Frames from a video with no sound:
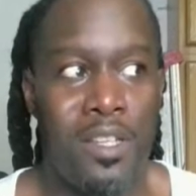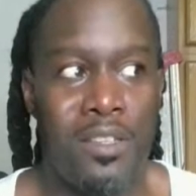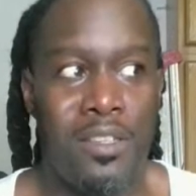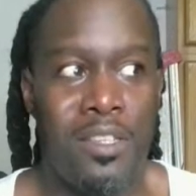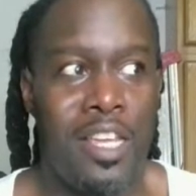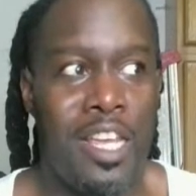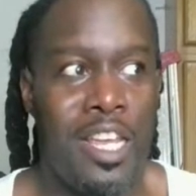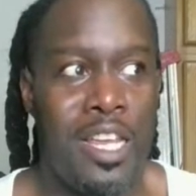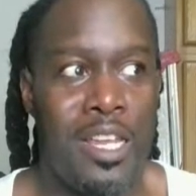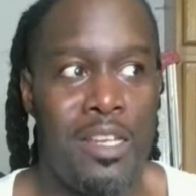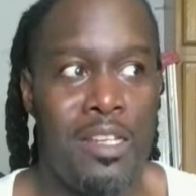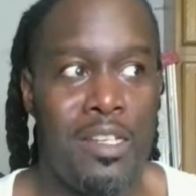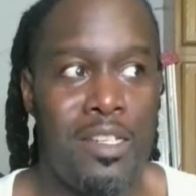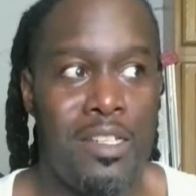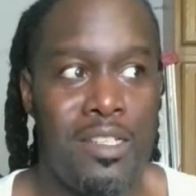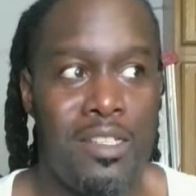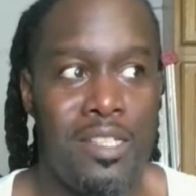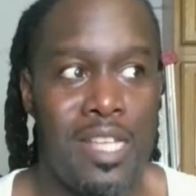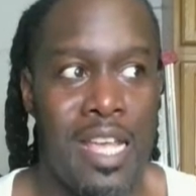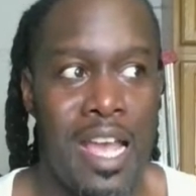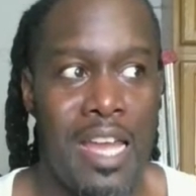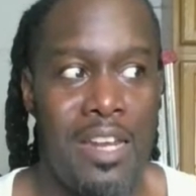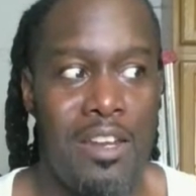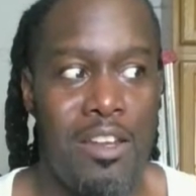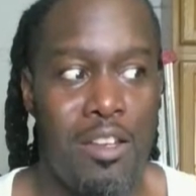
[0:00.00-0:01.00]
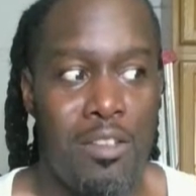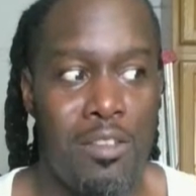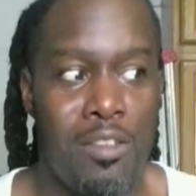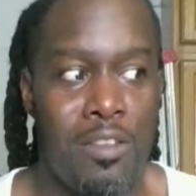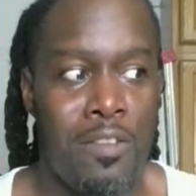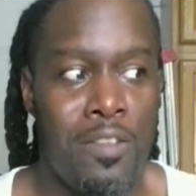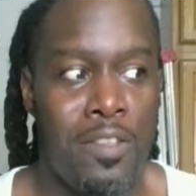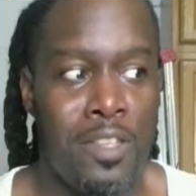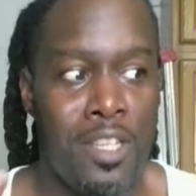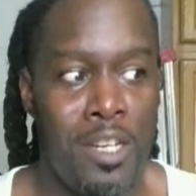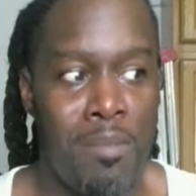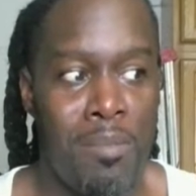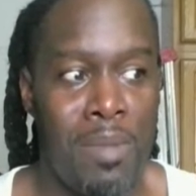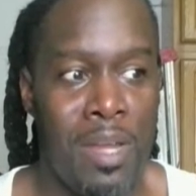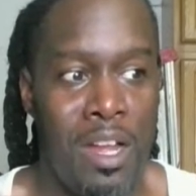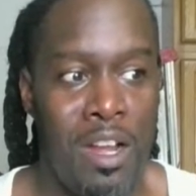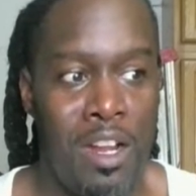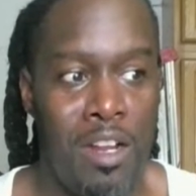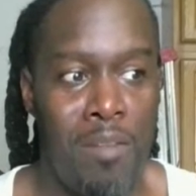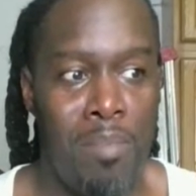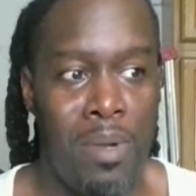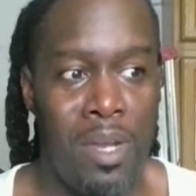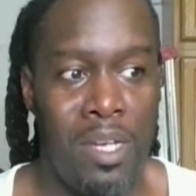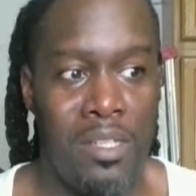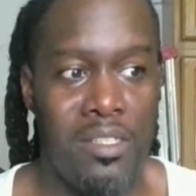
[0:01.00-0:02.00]
And the fun thing, side note, the fun
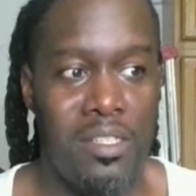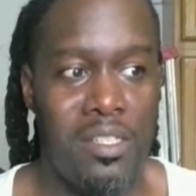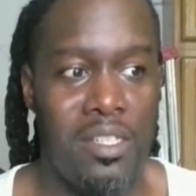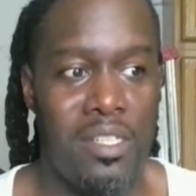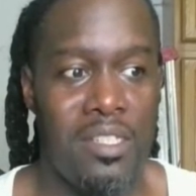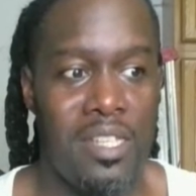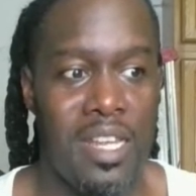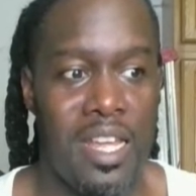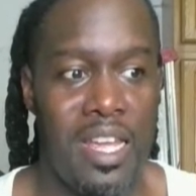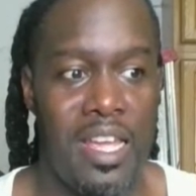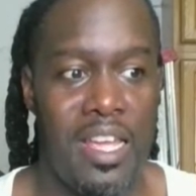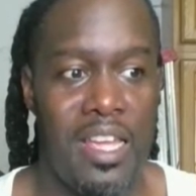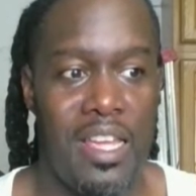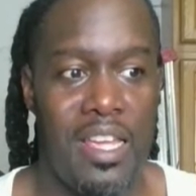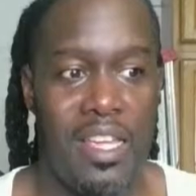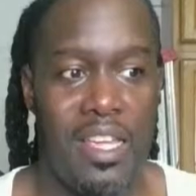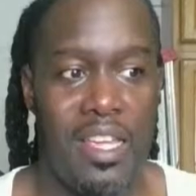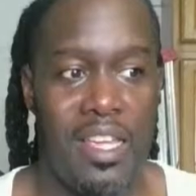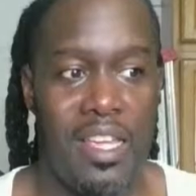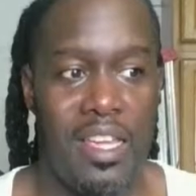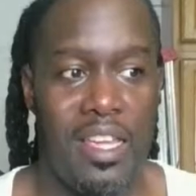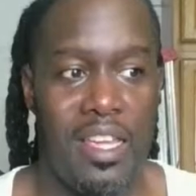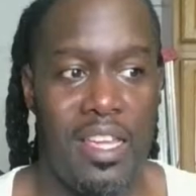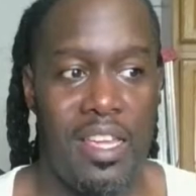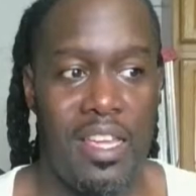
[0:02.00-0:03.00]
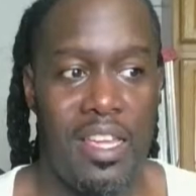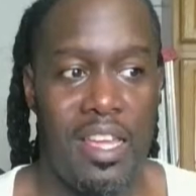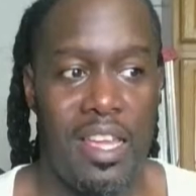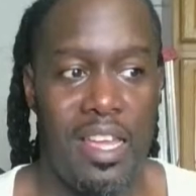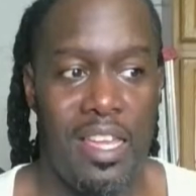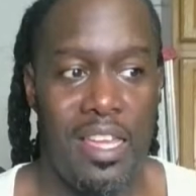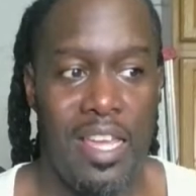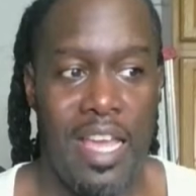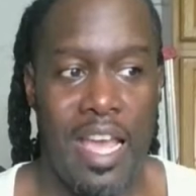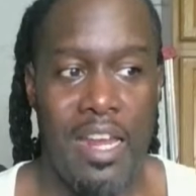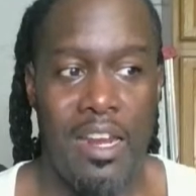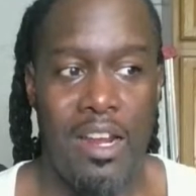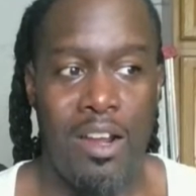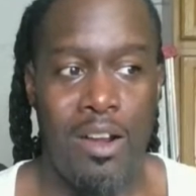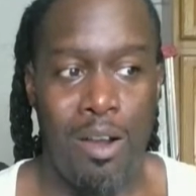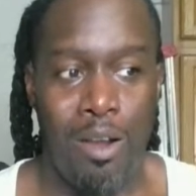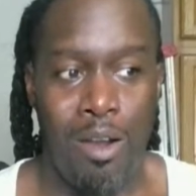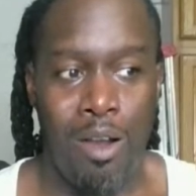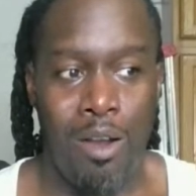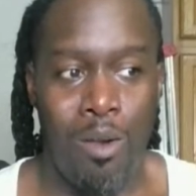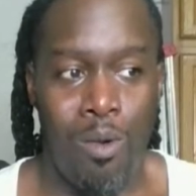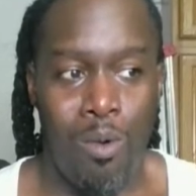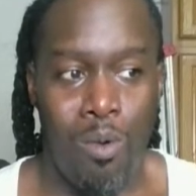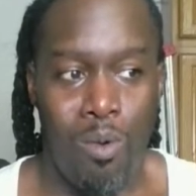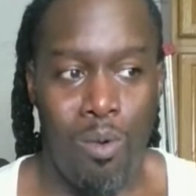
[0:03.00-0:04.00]
thing about Uncle Buster is that he
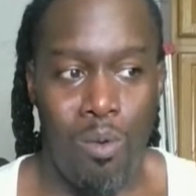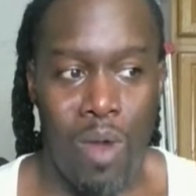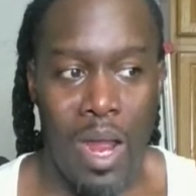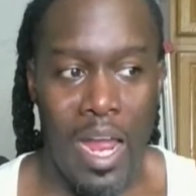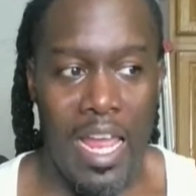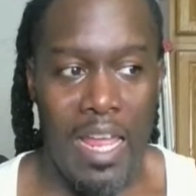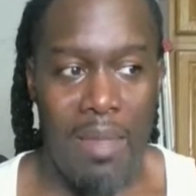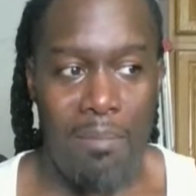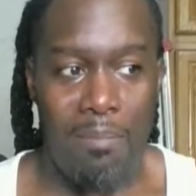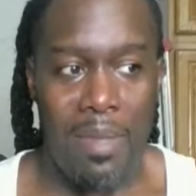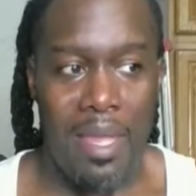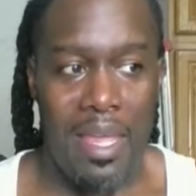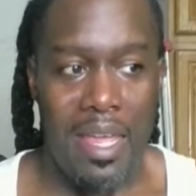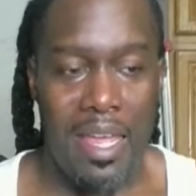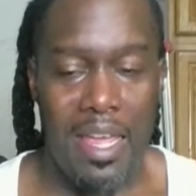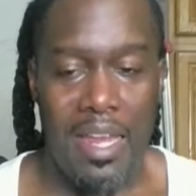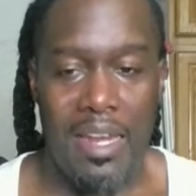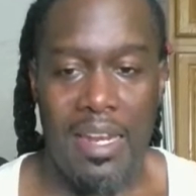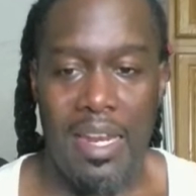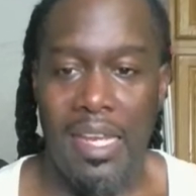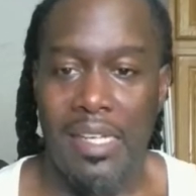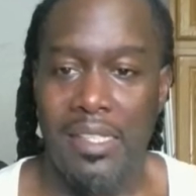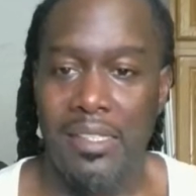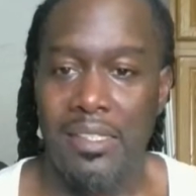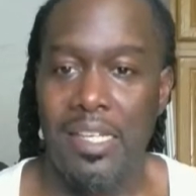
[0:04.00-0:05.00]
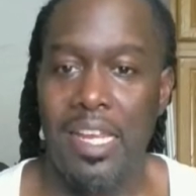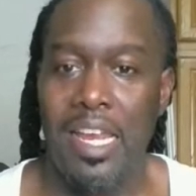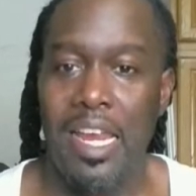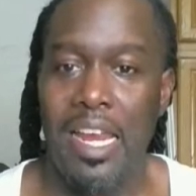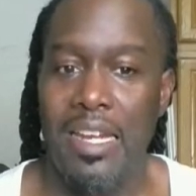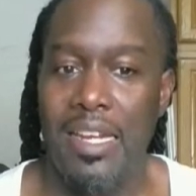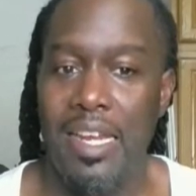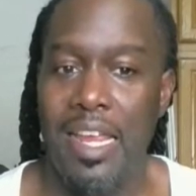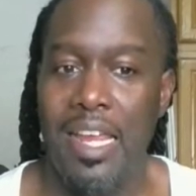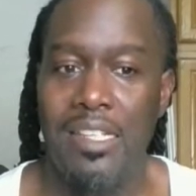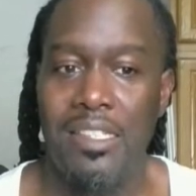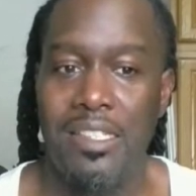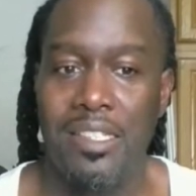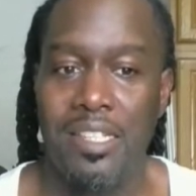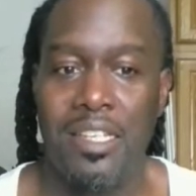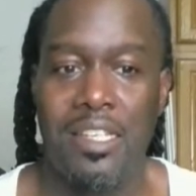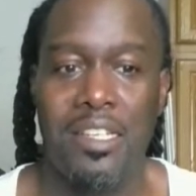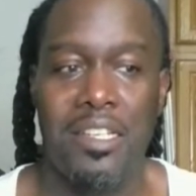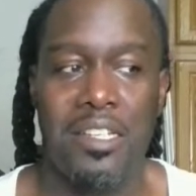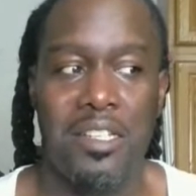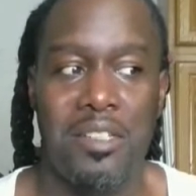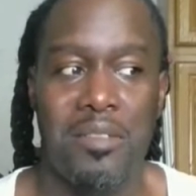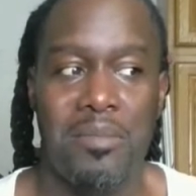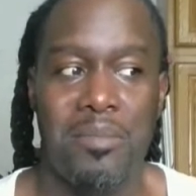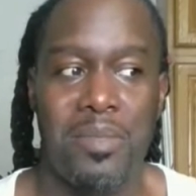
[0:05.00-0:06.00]
had a white man that stayed
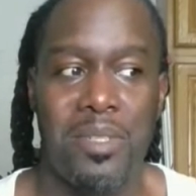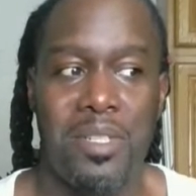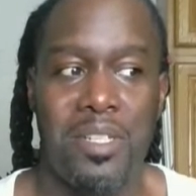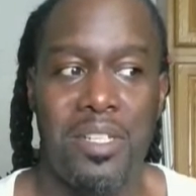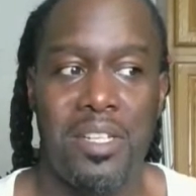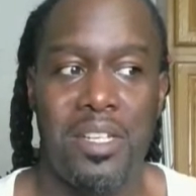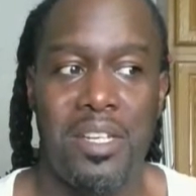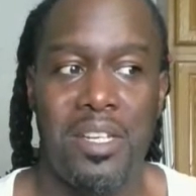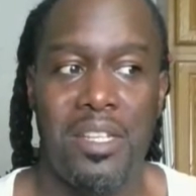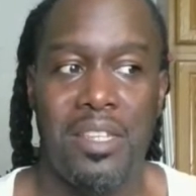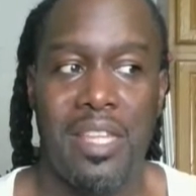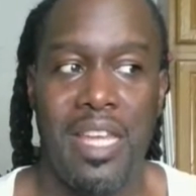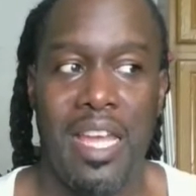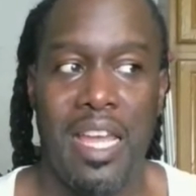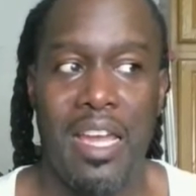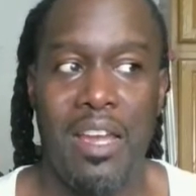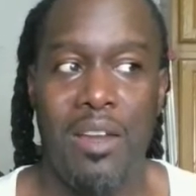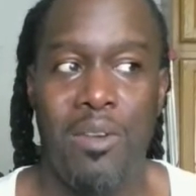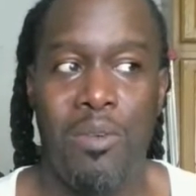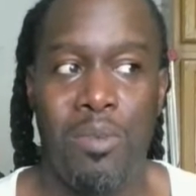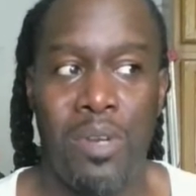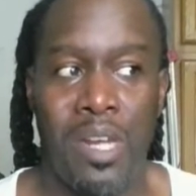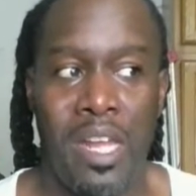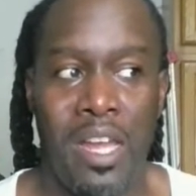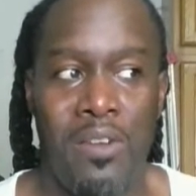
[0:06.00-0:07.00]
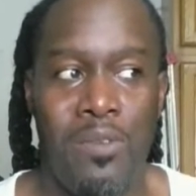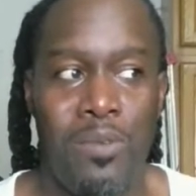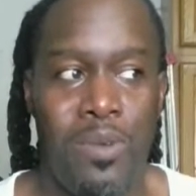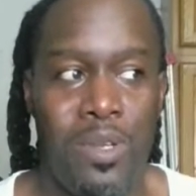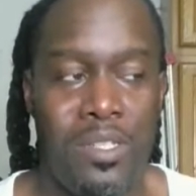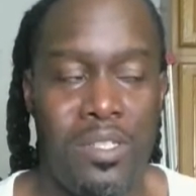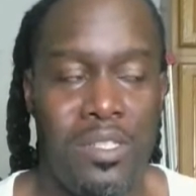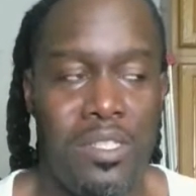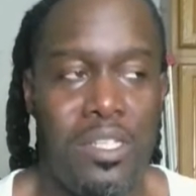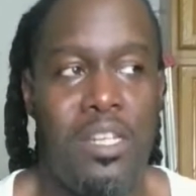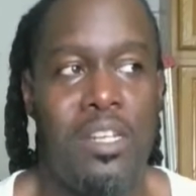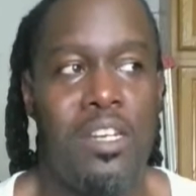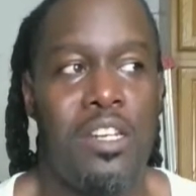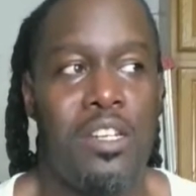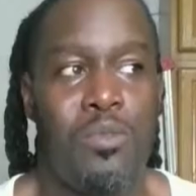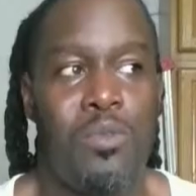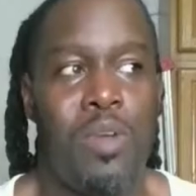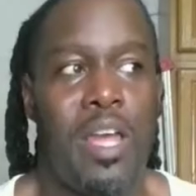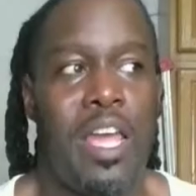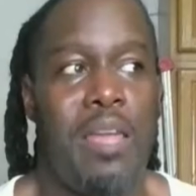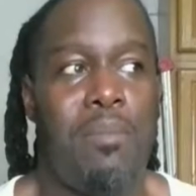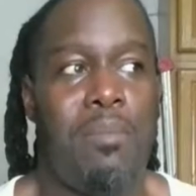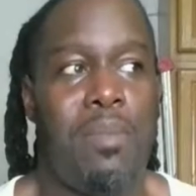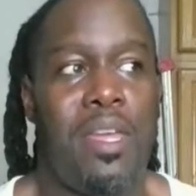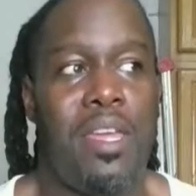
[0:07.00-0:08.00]
next to him that whenever we
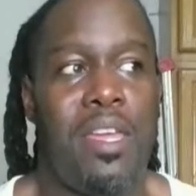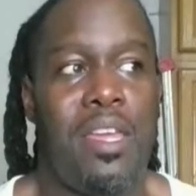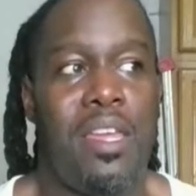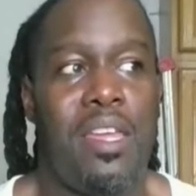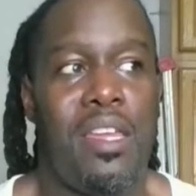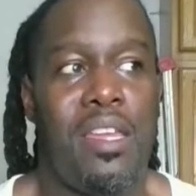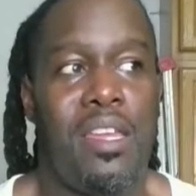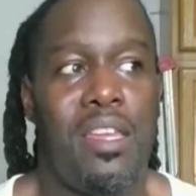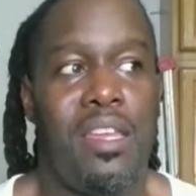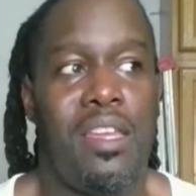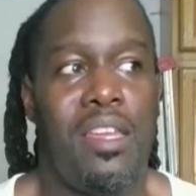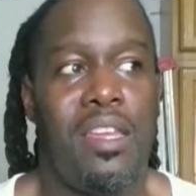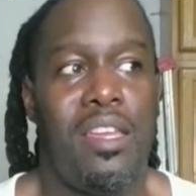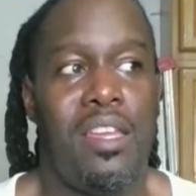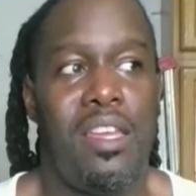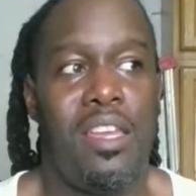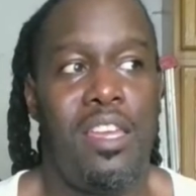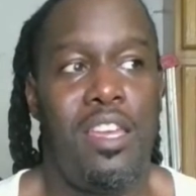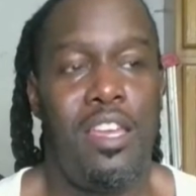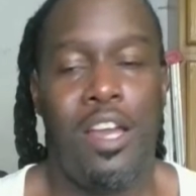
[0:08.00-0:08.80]
seen this white man,